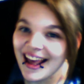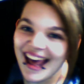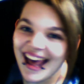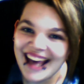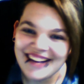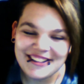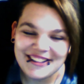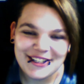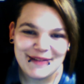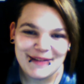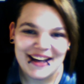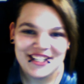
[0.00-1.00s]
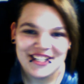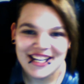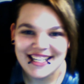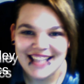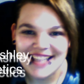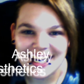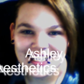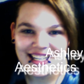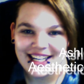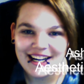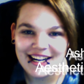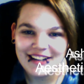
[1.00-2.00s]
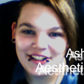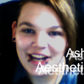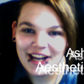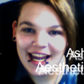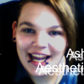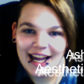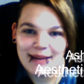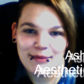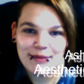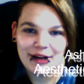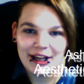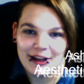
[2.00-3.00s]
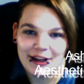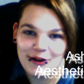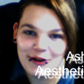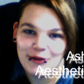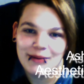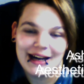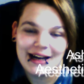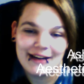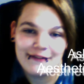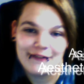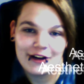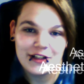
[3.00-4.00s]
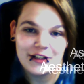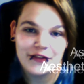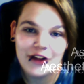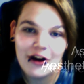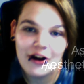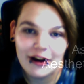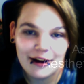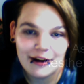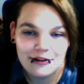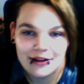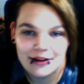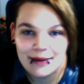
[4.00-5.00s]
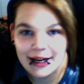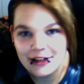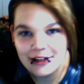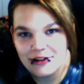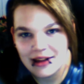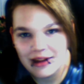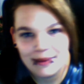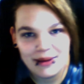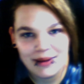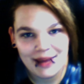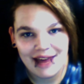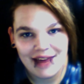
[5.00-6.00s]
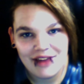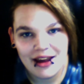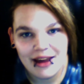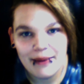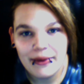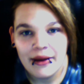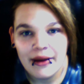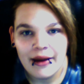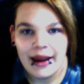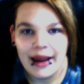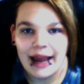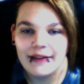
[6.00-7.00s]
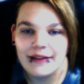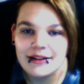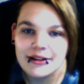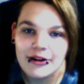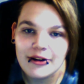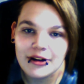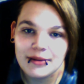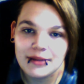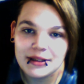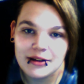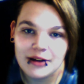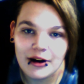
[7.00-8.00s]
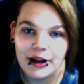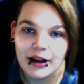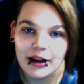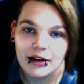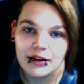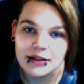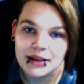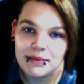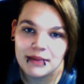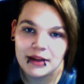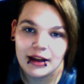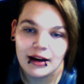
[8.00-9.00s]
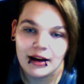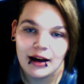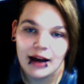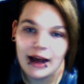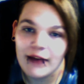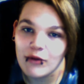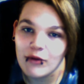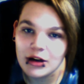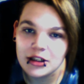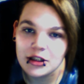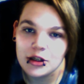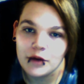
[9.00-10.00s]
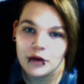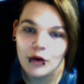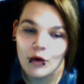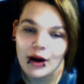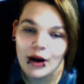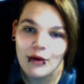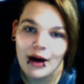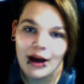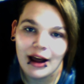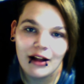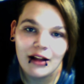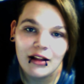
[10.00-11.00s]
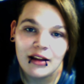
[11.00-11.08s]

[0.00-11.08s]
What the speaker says: Hey YouTube, Ashley Aesthetics here. Today I am bringing you my first vlog other than my intro that I'm going to be having up. And this is going to be starting something I've wanted to do for quite a while.